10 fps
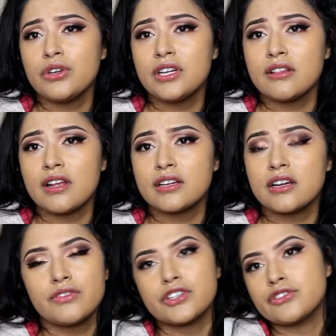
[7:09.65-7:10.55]
You don't need a
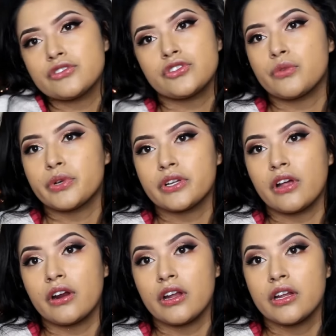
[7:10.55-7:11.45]
lot of coverage, so
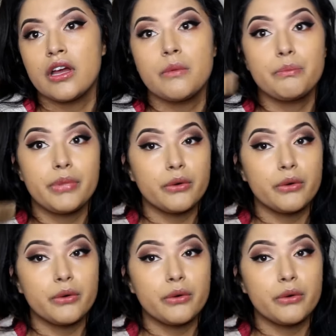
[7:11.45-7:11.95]
don't put a lot on.